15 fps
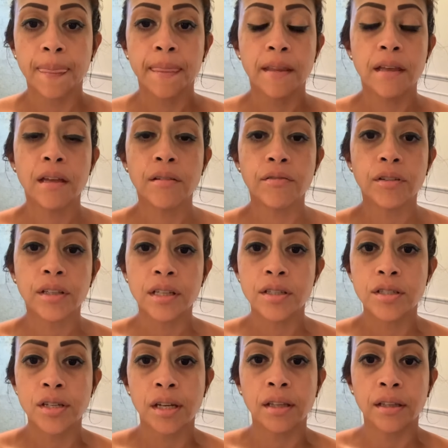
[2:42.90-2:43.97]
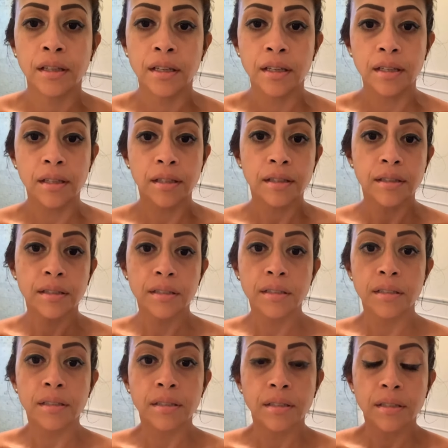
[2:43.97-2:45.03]
and really gently.
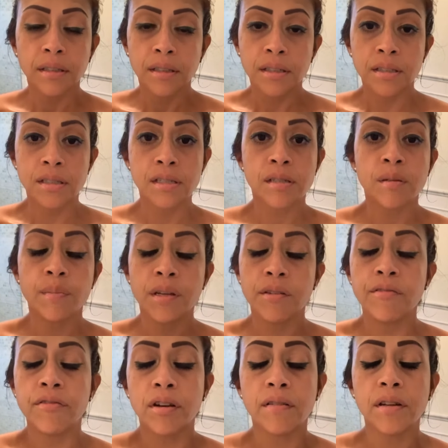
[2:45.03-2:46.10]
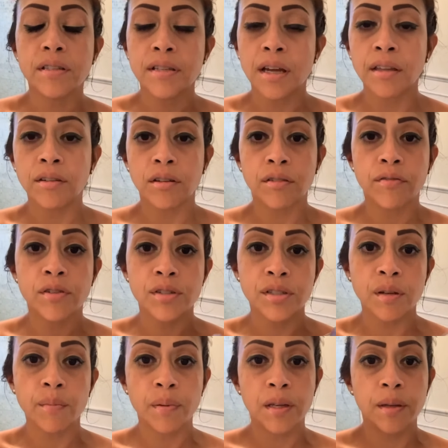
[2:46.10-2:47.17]
This could be very tender for
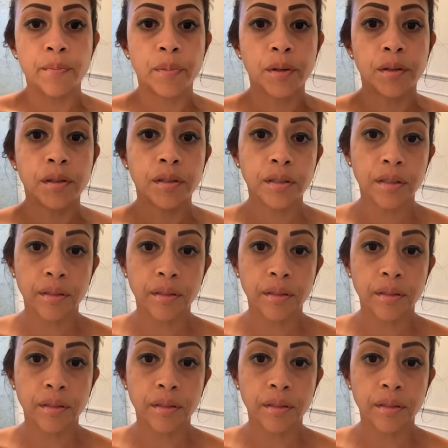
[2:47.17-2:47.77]
some people,